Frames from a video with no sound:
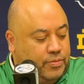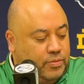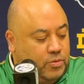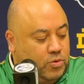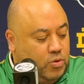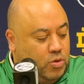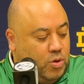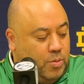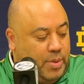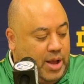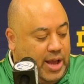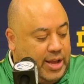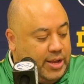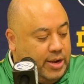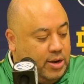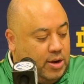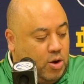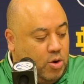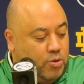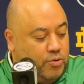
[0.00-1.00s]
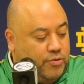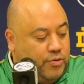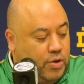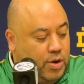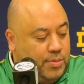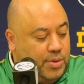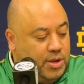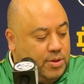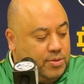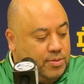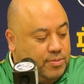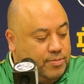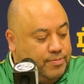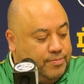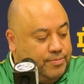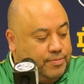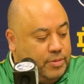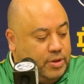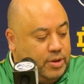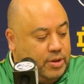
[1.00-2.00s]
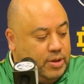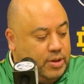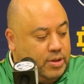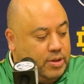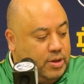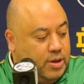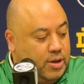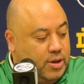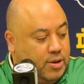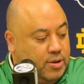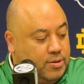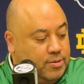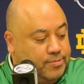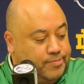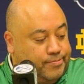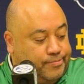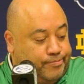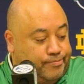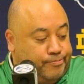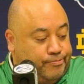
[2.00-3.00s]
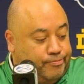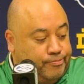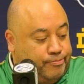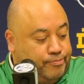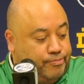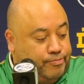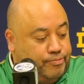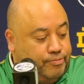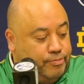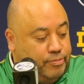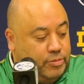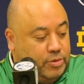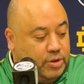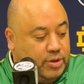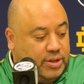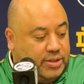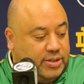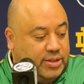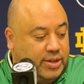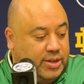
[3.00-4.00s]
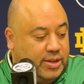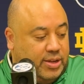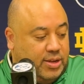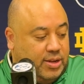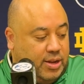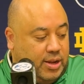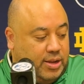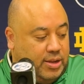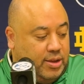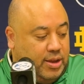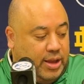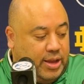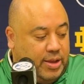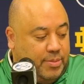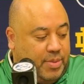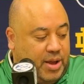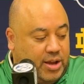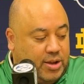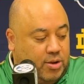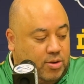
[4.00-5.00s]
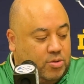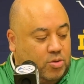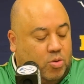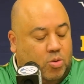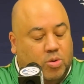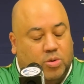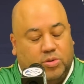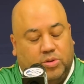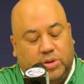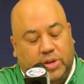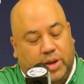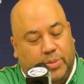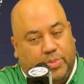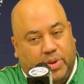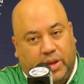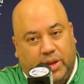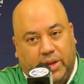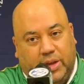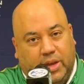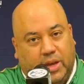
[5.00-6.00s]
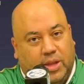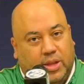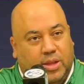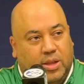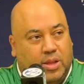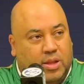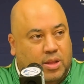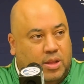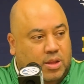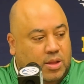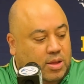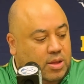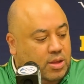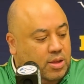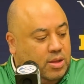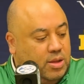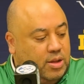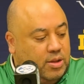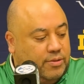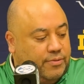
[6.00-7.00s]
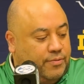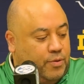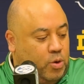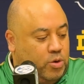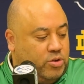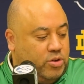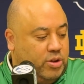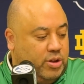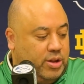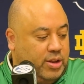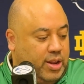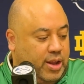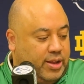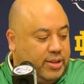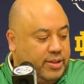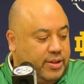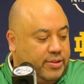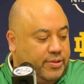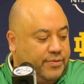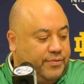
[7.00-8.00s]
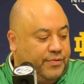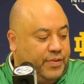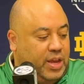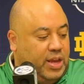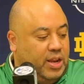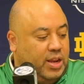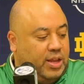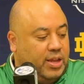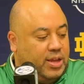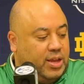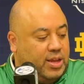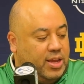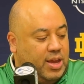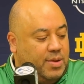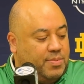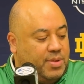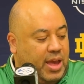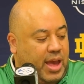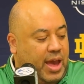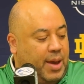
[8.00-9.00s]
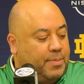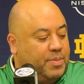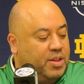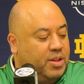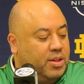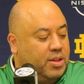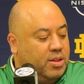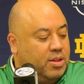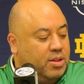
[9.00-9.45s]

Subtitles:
we'll go back and learn from it. And that's it. You got to get back on the horse and you got to play again. And unfortunately, this feeling, it keeps happening.